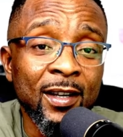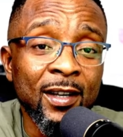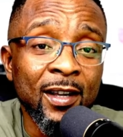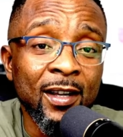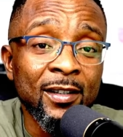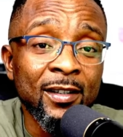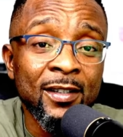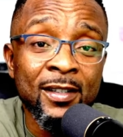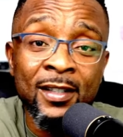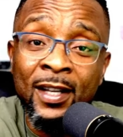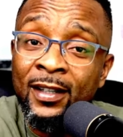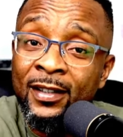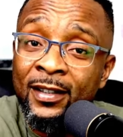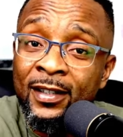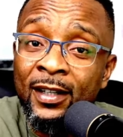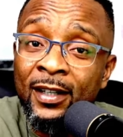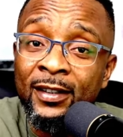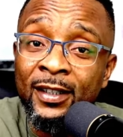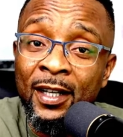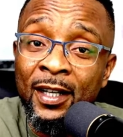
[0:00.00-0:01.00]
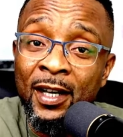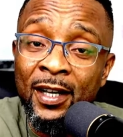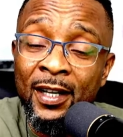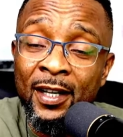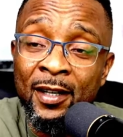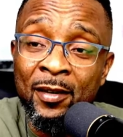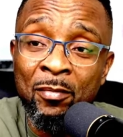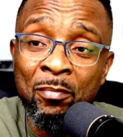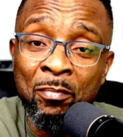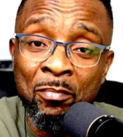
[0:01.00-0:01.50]
started a
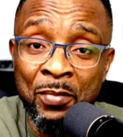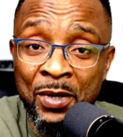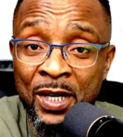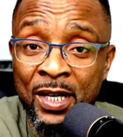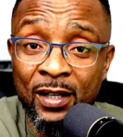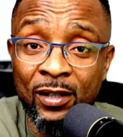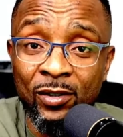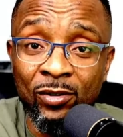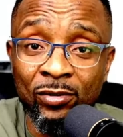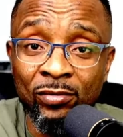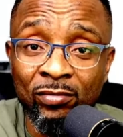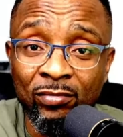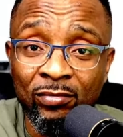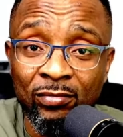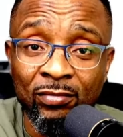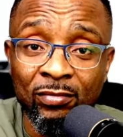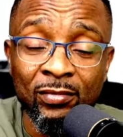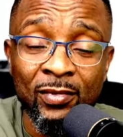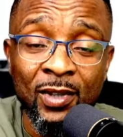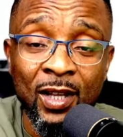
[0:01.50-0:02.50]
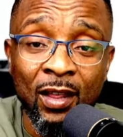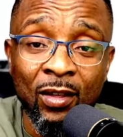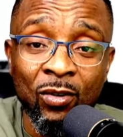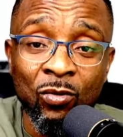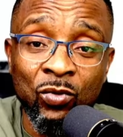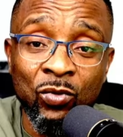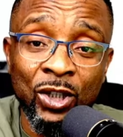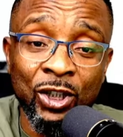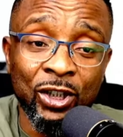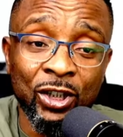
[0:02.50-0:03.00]
bill
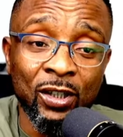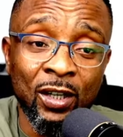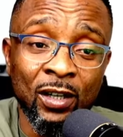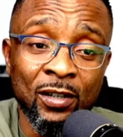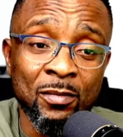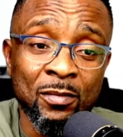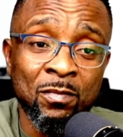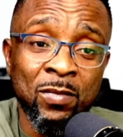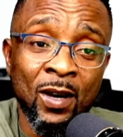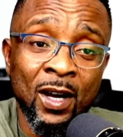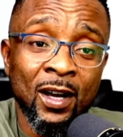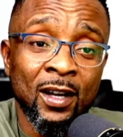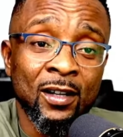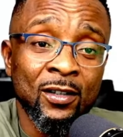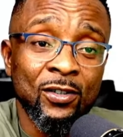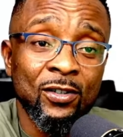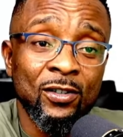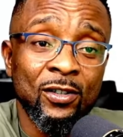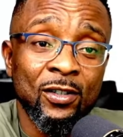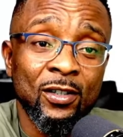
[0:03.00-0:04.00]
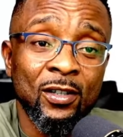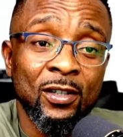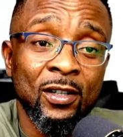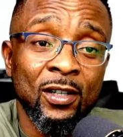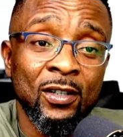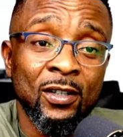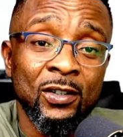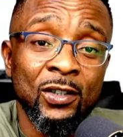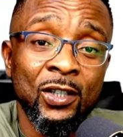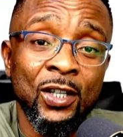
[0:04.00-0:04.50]
which has passed
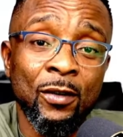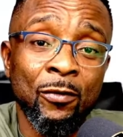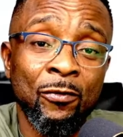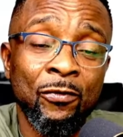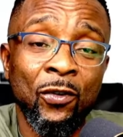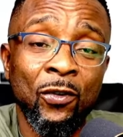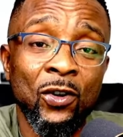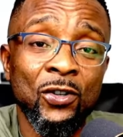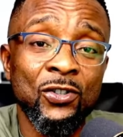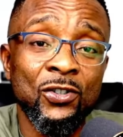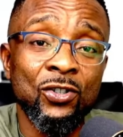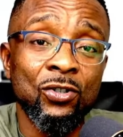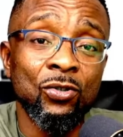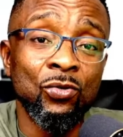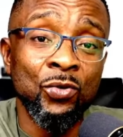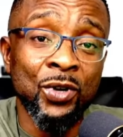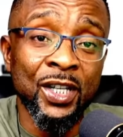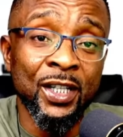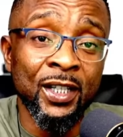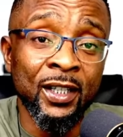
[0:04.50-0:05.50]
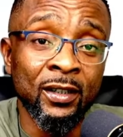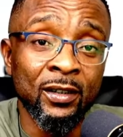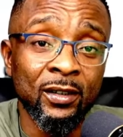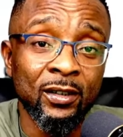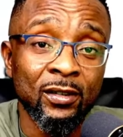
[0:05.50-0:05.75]
the first reading,